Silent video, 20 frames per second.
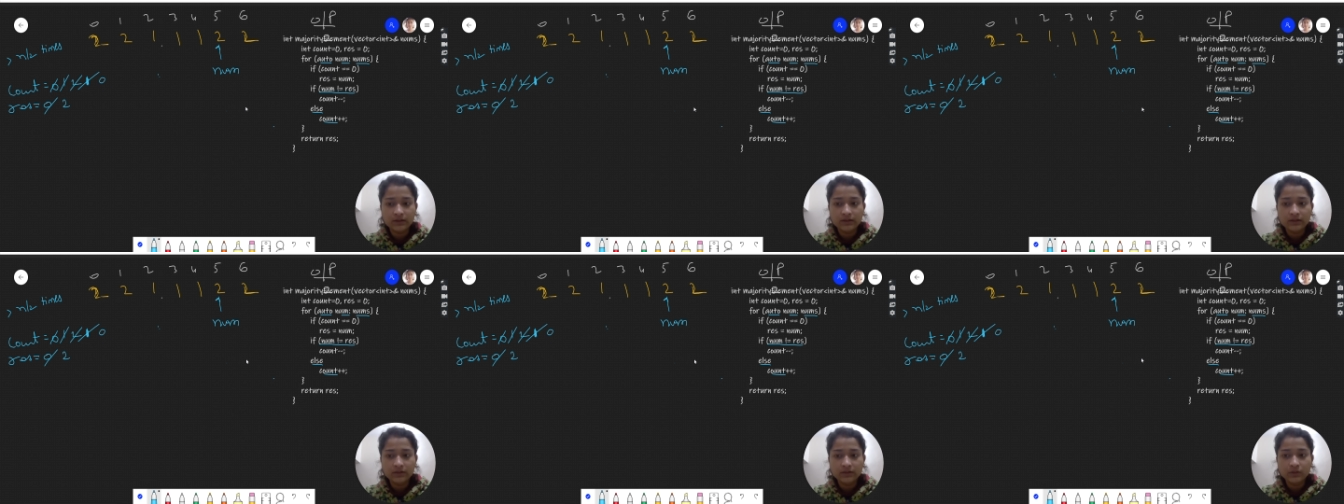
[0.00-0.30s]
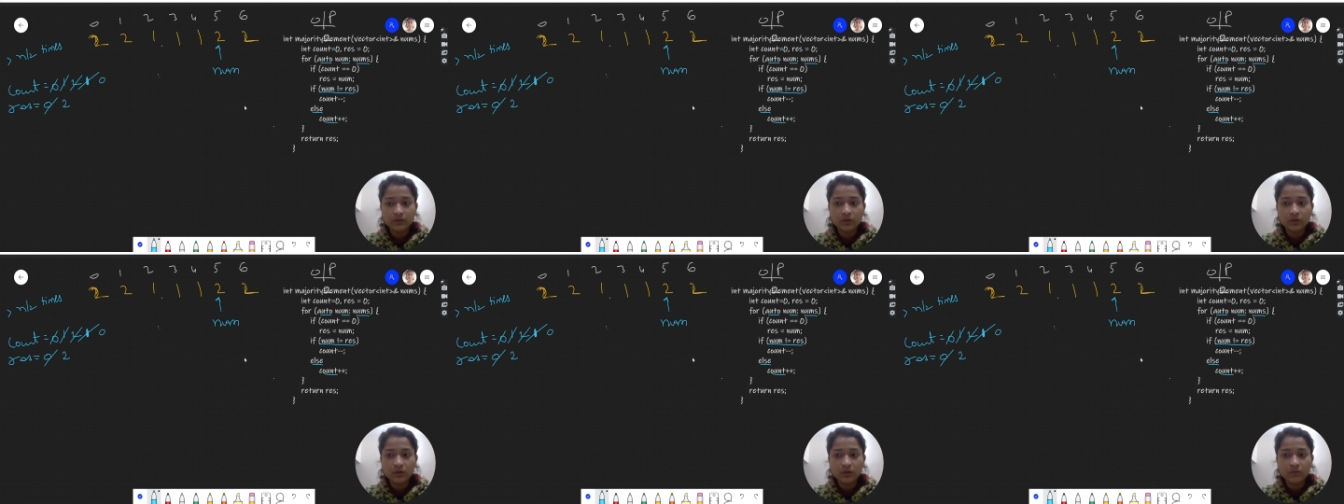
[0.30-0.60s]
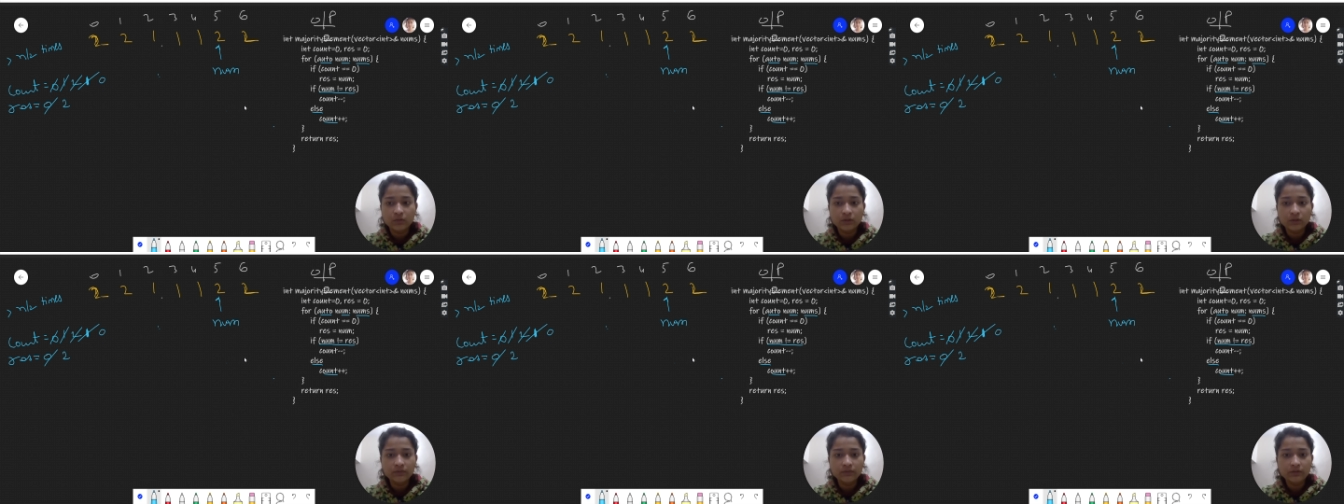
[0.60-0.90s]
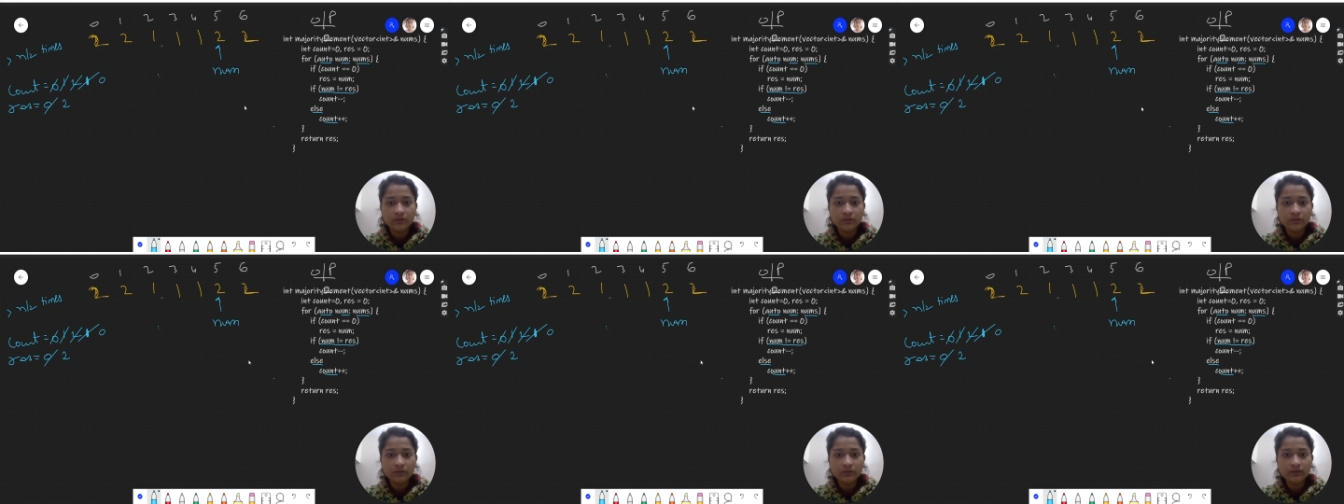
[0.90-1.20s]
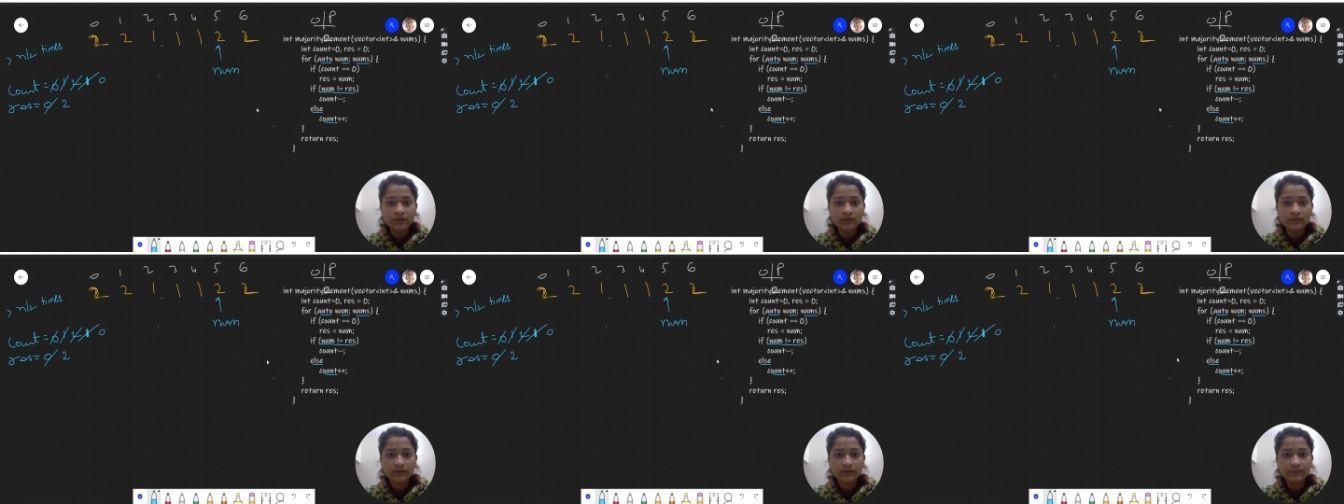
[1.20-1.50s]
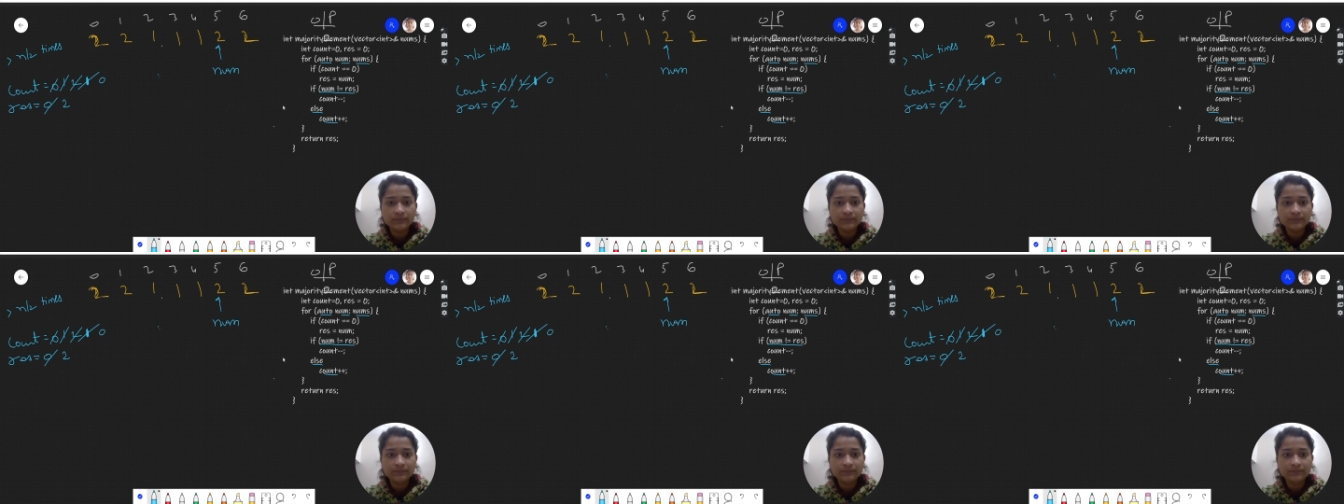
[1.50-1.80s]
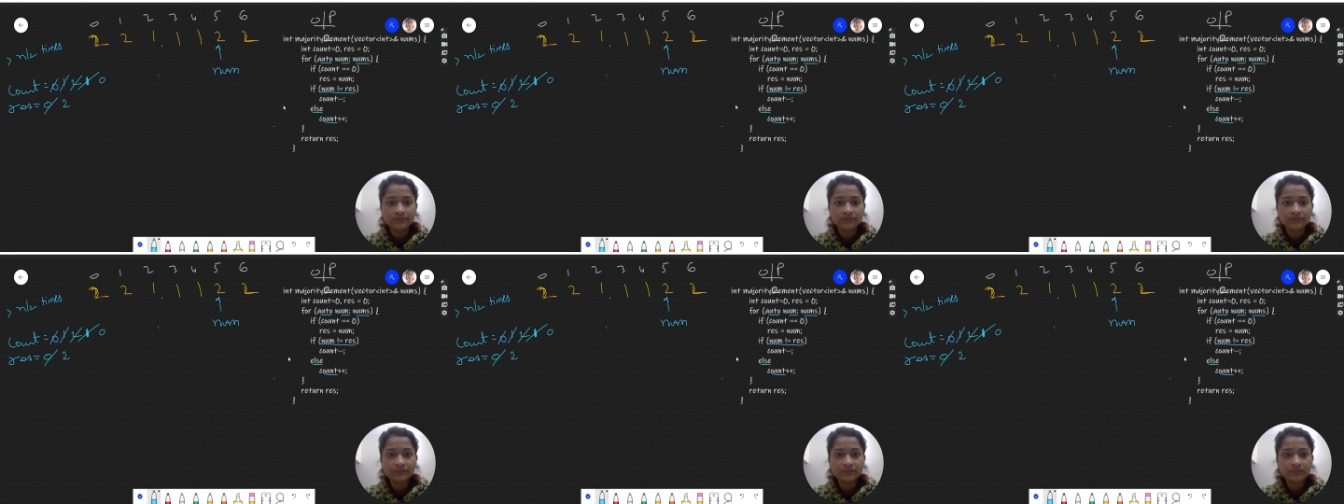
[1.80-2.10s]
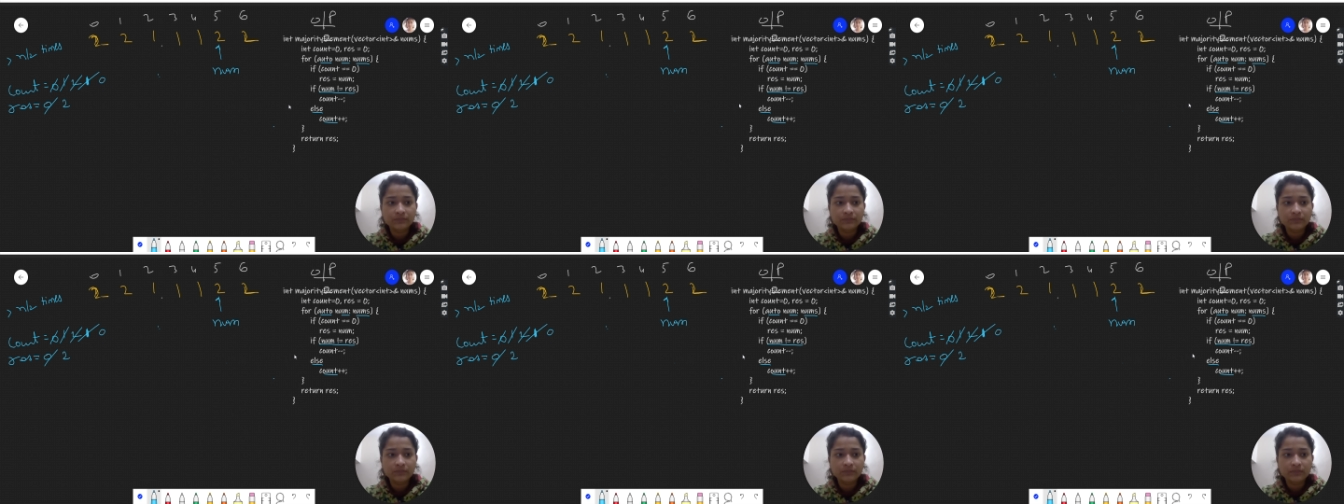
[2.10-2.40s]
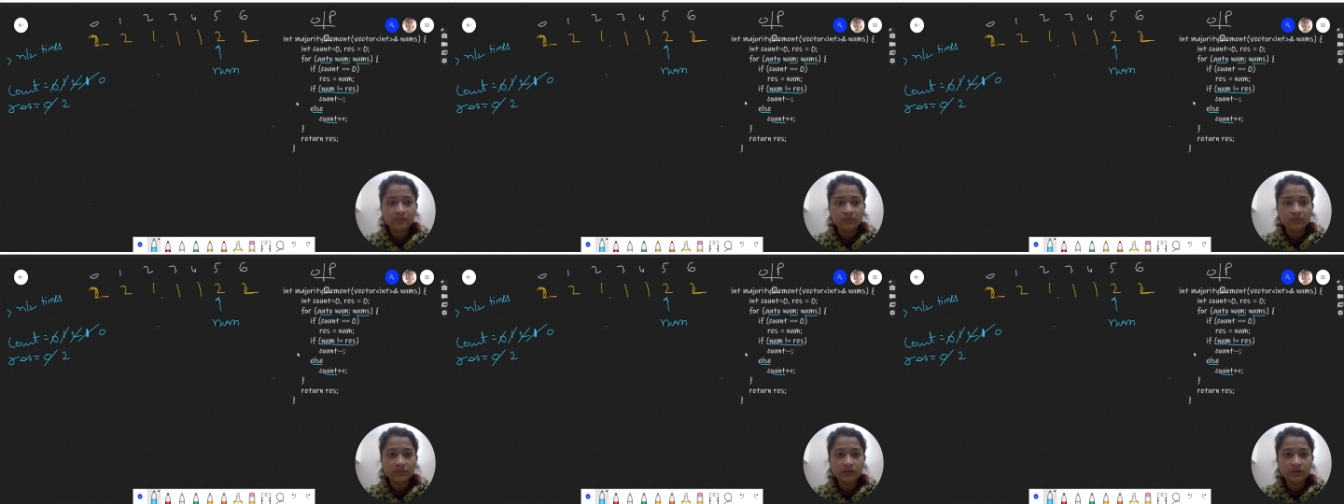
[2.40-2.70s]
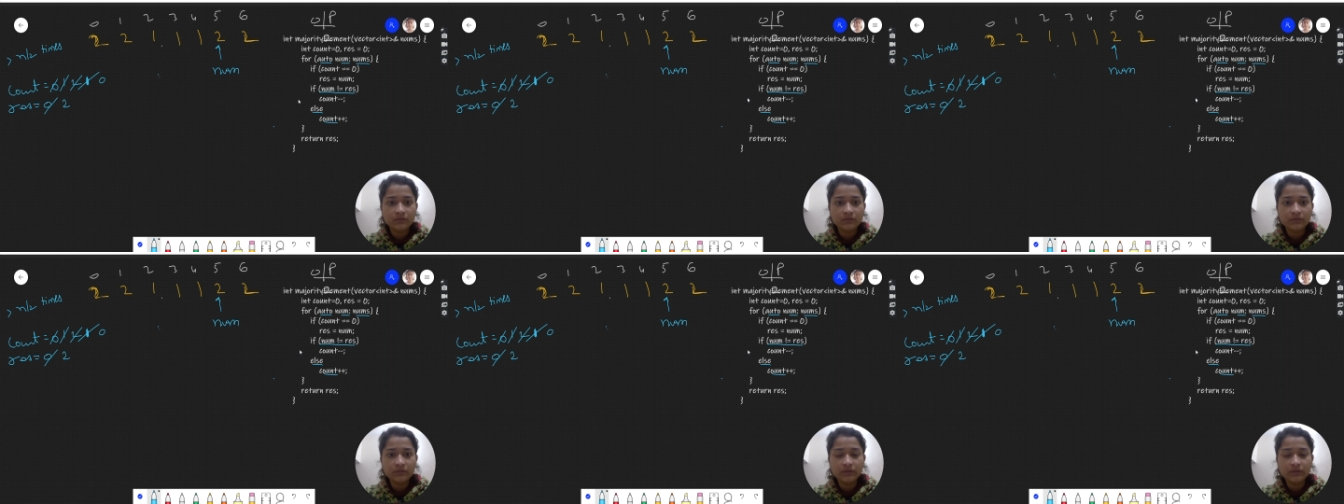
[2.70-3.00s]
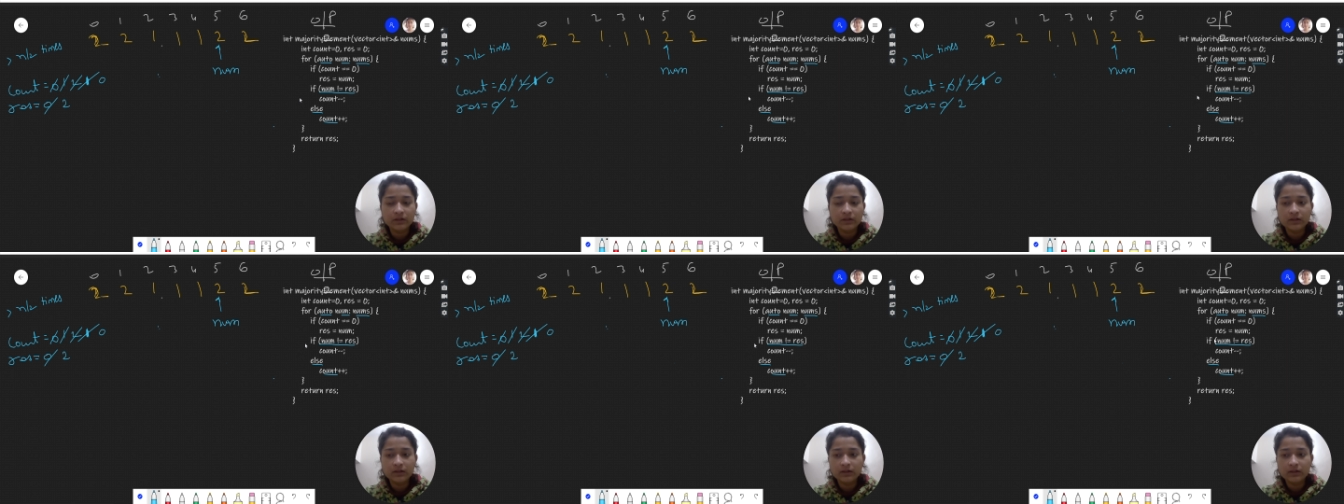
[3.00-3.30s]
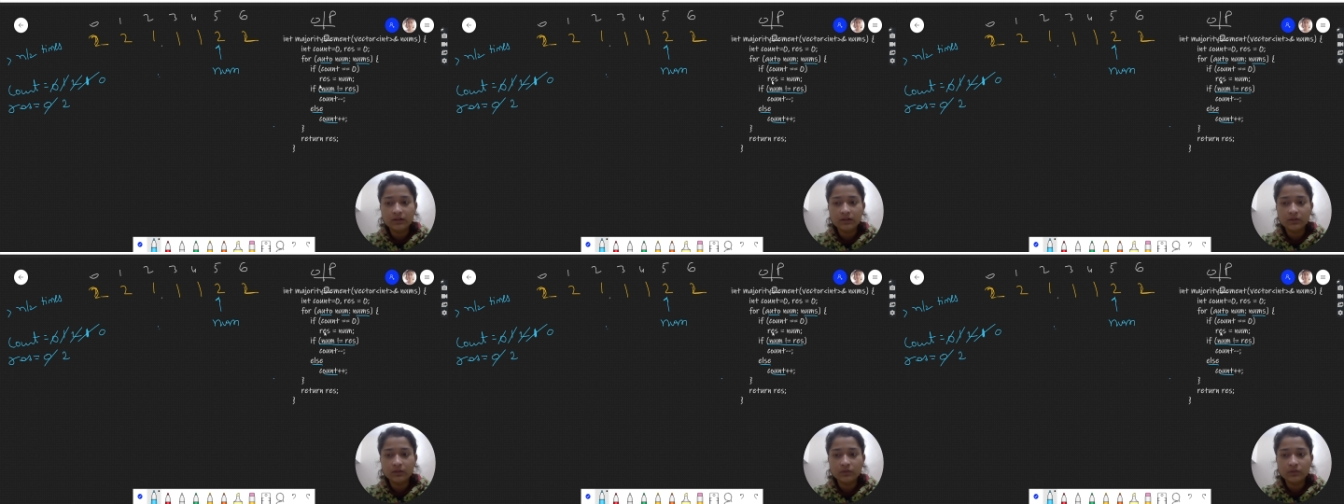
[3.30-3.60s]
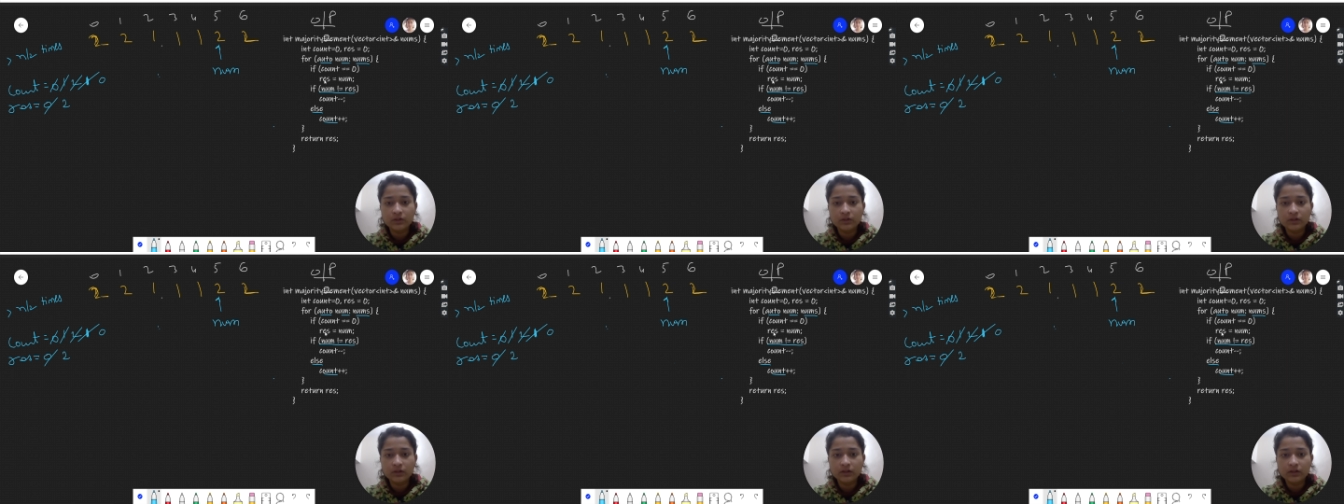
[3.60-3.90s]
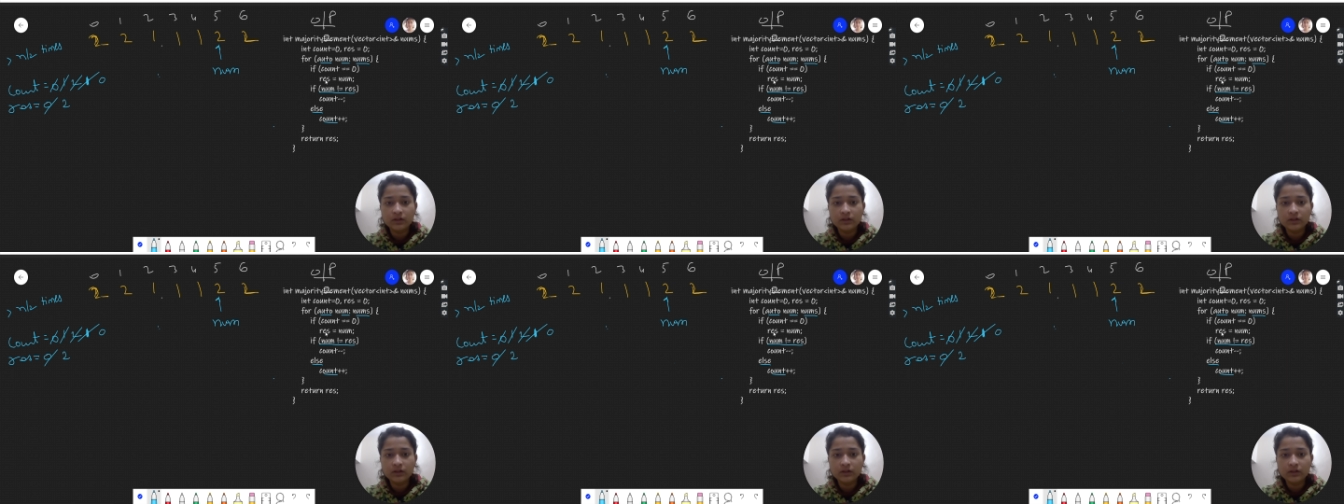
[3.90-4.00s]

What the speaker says: So what we will do is, we will over here,